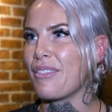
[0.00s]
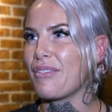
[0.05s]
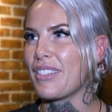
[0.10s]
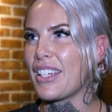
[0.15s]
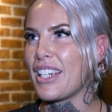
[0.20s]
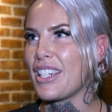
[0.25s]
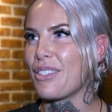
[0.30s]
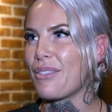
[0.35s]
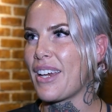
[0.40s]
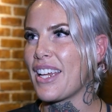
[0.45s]

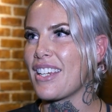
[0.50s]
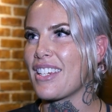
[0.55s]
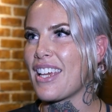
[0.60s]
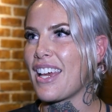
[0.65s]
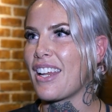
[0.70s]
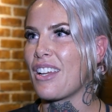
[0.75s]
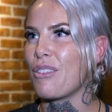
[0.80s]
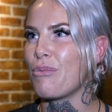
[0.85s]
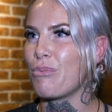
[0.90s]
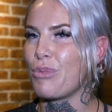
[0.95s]
get his weight
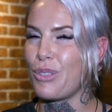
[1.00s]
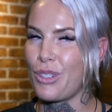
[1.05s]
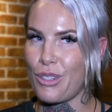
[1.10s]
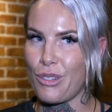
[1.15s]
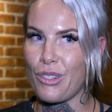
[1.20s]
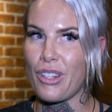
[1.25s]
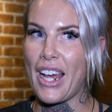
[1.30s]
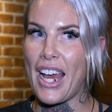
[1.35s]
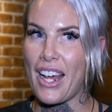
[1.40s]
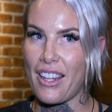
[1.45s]
down and put it
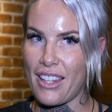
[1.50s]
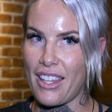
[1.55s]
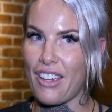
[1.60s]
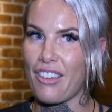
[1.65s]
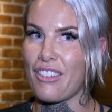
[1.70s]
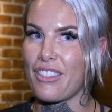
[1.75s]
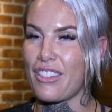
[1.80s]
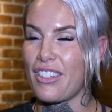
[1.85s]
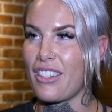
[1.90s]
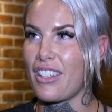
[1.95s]
all out
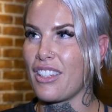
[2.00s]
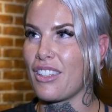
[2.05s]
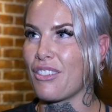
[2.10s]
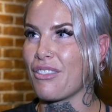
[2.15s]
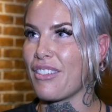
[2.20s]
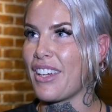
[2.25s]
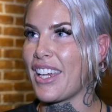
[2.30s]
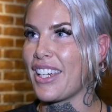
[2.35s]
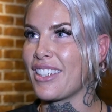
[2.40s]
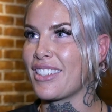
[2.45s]
there in the
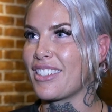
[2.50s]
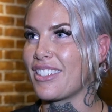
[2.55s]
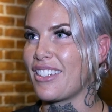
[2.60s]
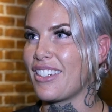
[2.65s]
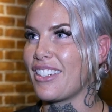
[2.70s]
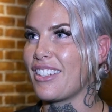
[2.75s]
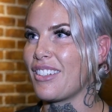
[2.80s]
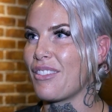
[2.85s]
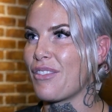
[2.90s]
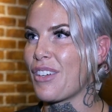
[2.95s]
ring, so
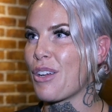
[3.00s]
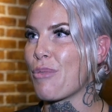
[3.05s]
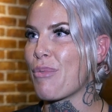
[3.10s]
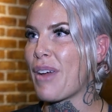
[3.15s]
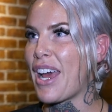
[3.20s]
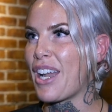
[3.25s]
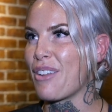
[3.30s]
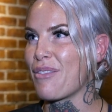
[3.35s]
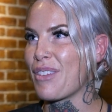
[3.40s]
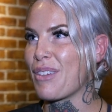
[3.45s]
I'm very
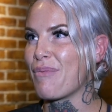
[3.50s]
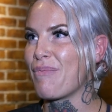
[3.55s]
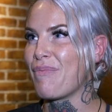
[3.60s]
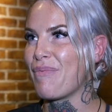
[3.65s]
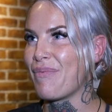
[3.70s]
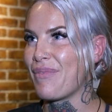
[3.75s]
proud of him.